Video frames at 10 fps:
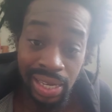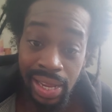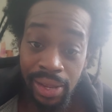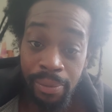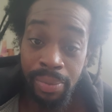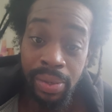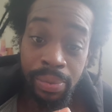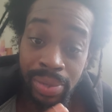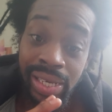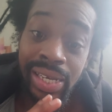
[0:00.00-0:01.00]
name. Be,
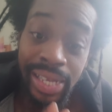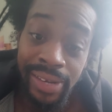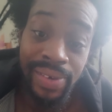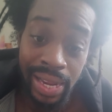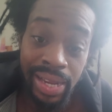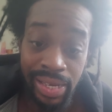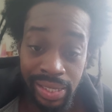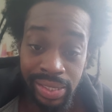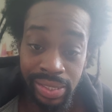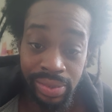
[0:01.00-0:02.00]
believe that.
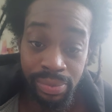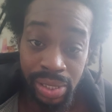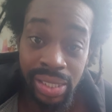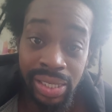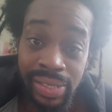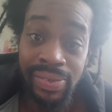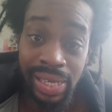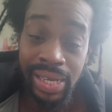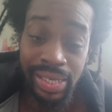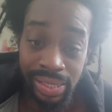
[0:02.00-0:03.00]
Yeah? Believe
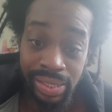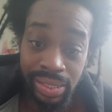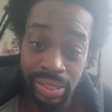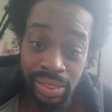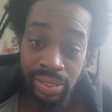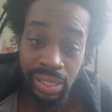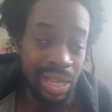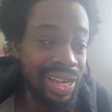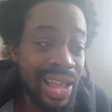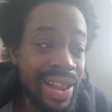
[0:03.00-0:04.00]
that.
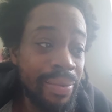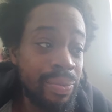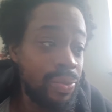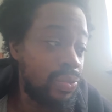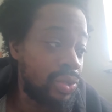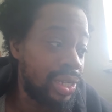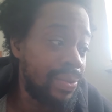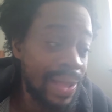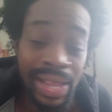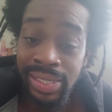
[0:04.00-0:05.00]
A lot of people
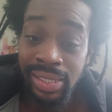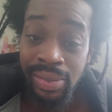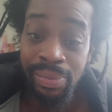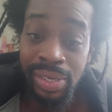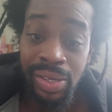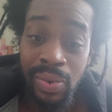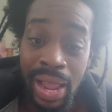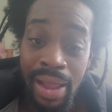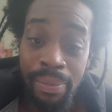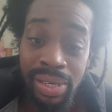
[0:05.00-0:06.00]
keep asking me
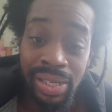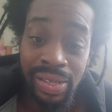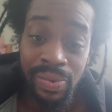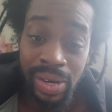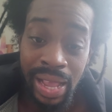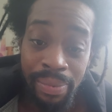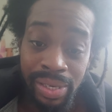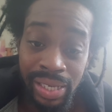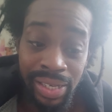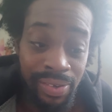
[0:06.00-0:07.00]
why I believe what I
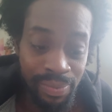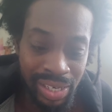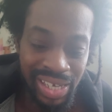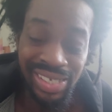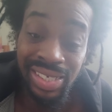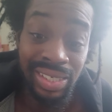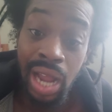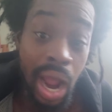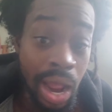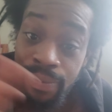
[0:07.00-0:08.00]
believe because it's
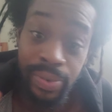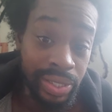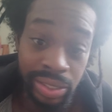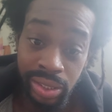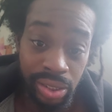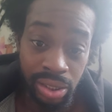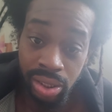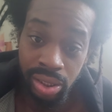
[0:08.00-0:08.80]
obvious.